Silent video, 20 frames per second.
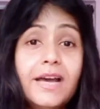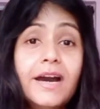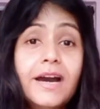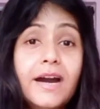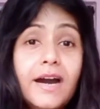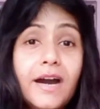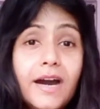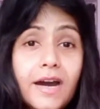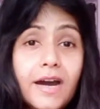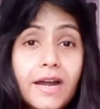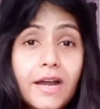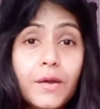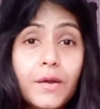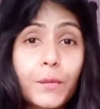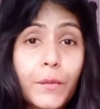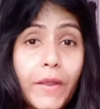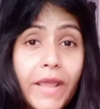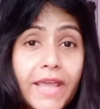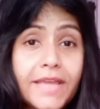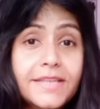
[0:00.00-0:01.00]

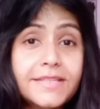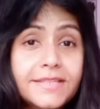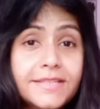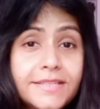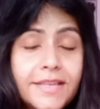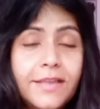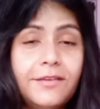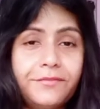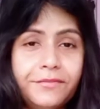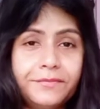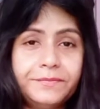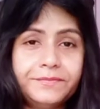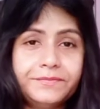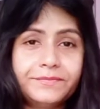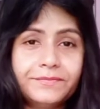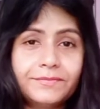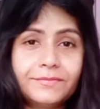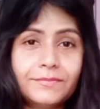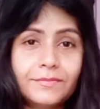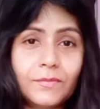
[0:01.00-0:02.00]
Aggressive.
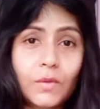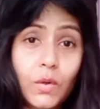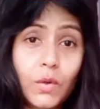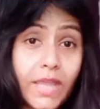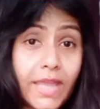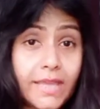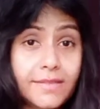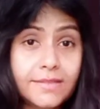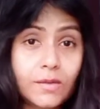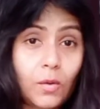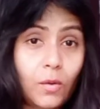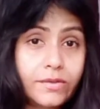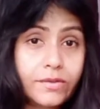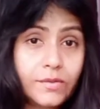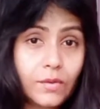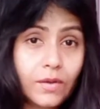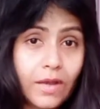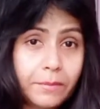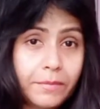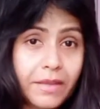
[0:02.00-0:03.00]
Okay, it's
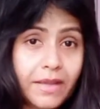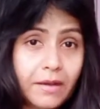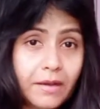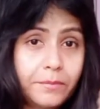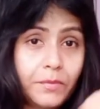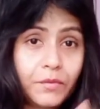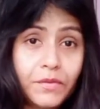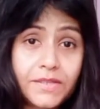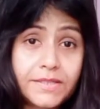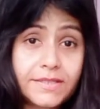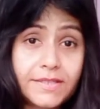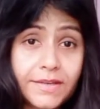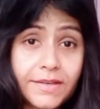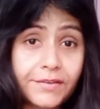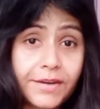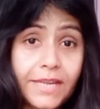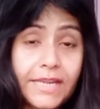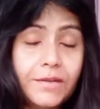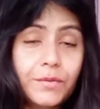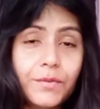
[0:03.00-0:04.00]
also coming up on the
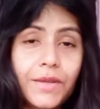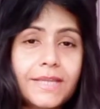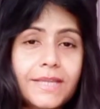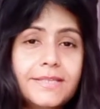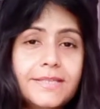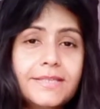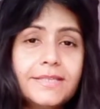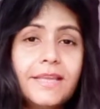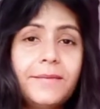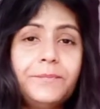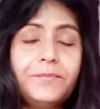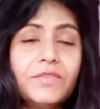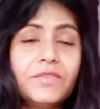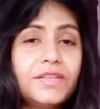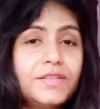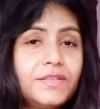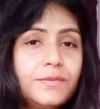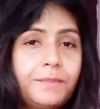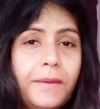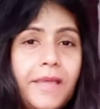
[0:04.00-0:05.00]
screen. You can see
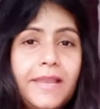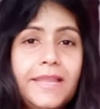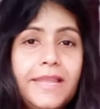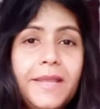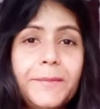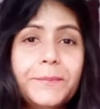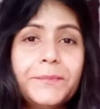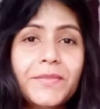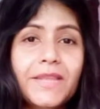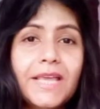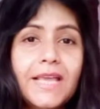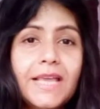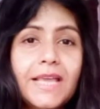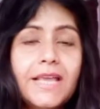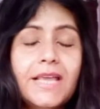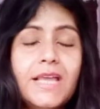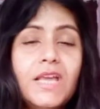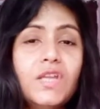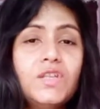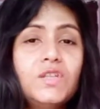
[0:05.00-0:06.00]
the spelling.
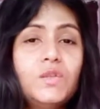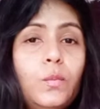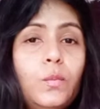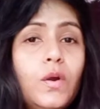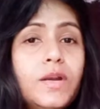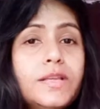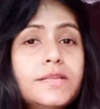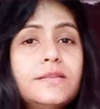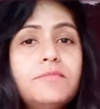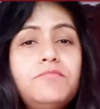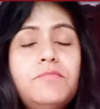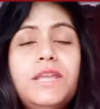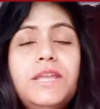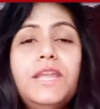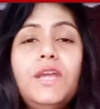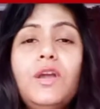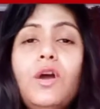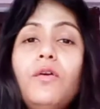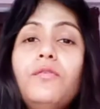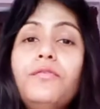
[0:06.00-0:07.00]
So is the
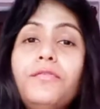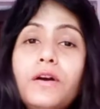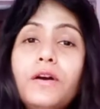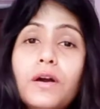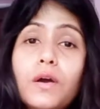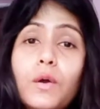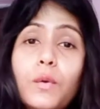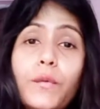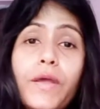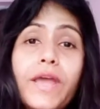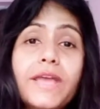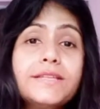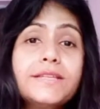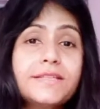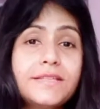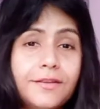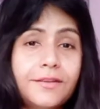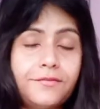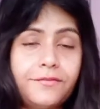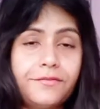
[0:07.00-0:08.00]
meaning of
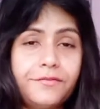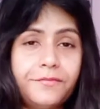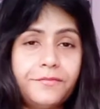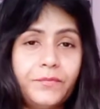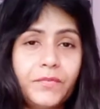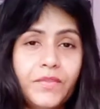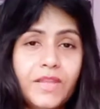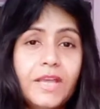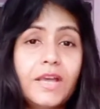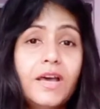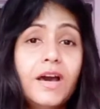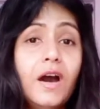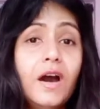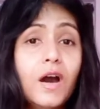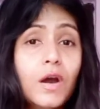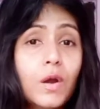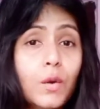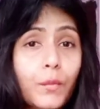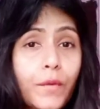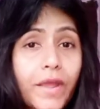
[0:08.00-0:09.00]
aggressive?
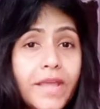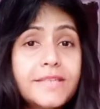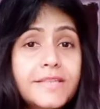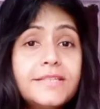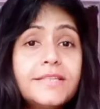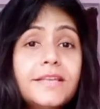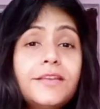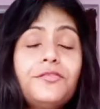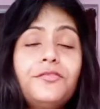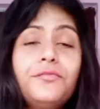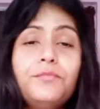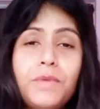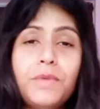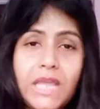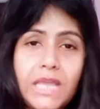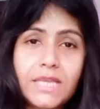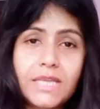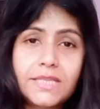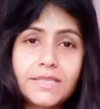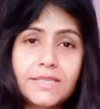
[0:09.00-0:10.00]
Aggressive
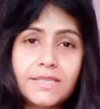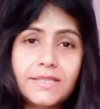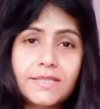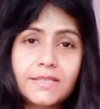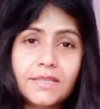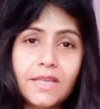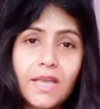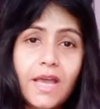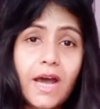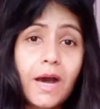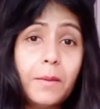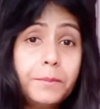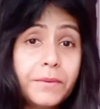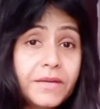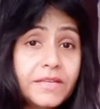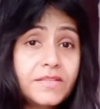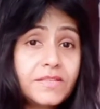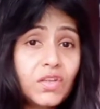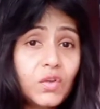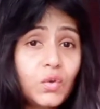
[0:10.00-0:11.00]
means a
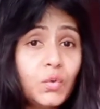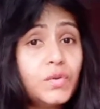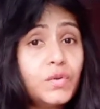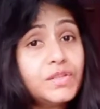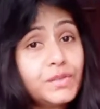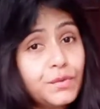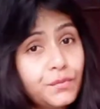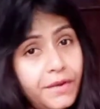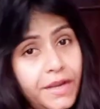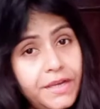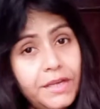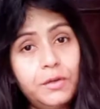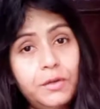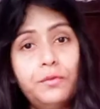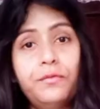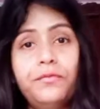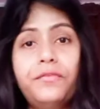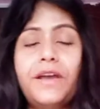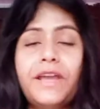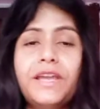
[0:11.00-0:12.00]
person who is ready
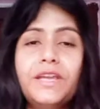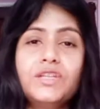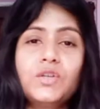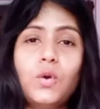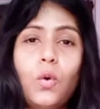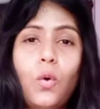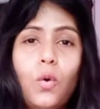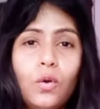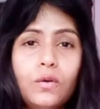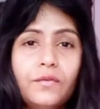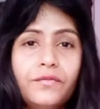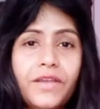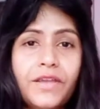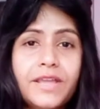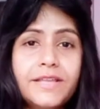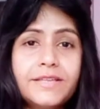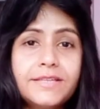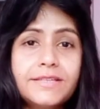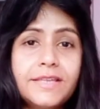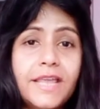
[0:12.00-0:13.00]
to fight
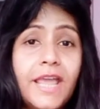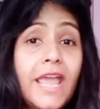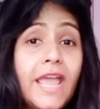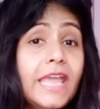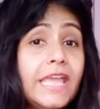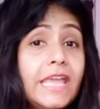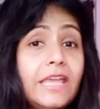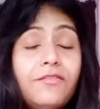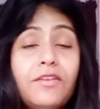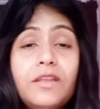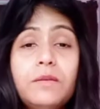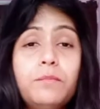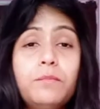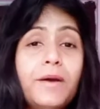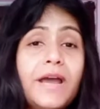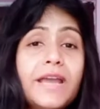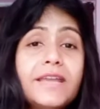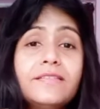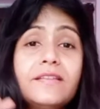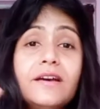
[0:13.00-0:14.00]
always, even
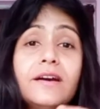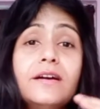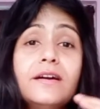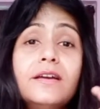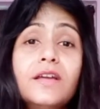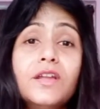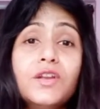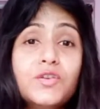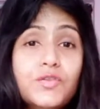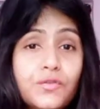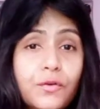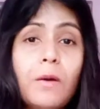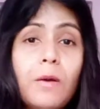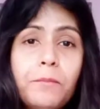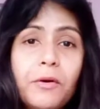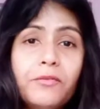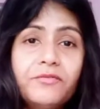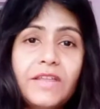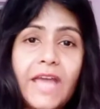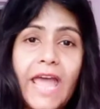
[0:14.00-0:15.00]
by the
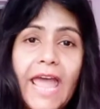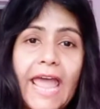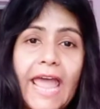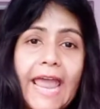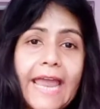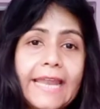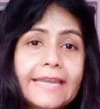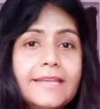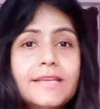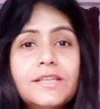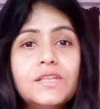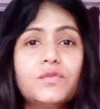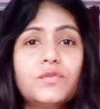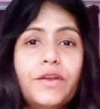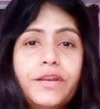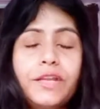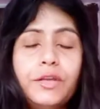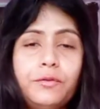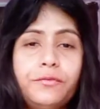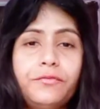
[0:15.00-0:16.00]
drop of the hat, he's
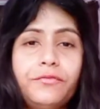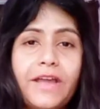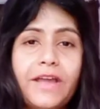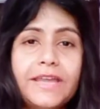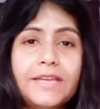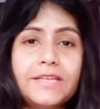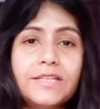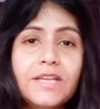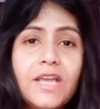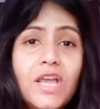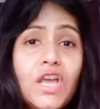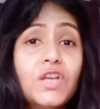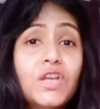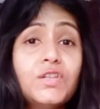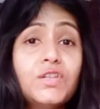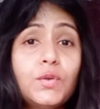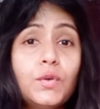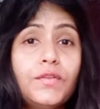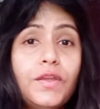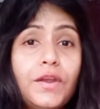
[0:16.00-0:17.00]
ready to fight.
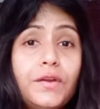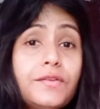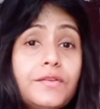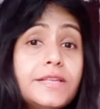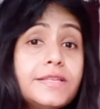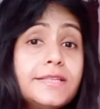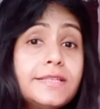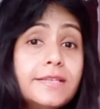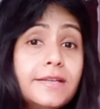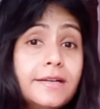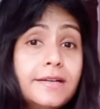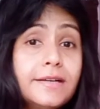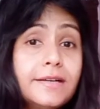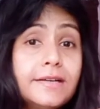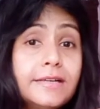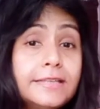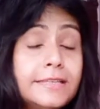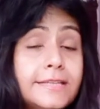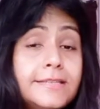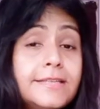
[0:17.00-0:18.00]
So there is,
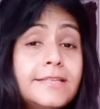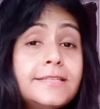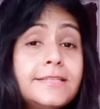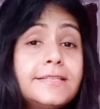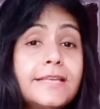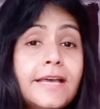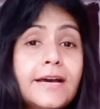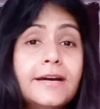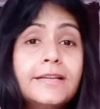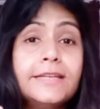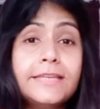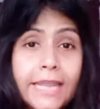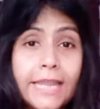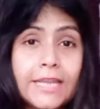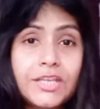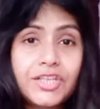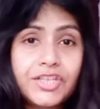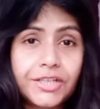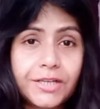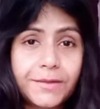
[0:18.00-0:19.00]
this is a
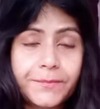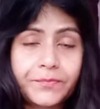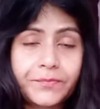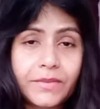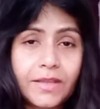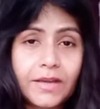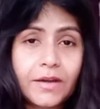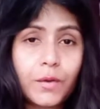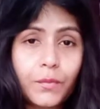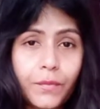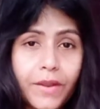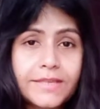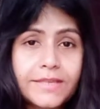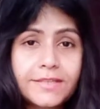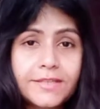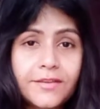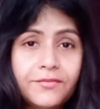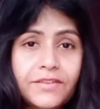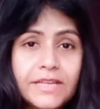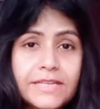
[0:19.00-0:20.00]
nature.
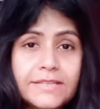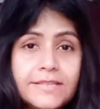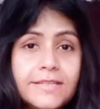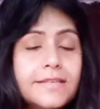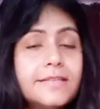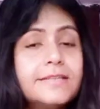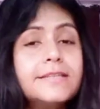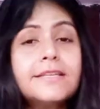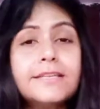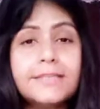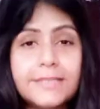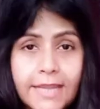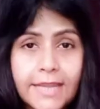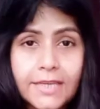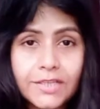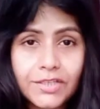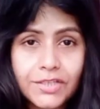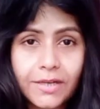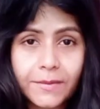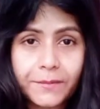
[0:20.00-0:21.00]
Aggressiveness is a nature.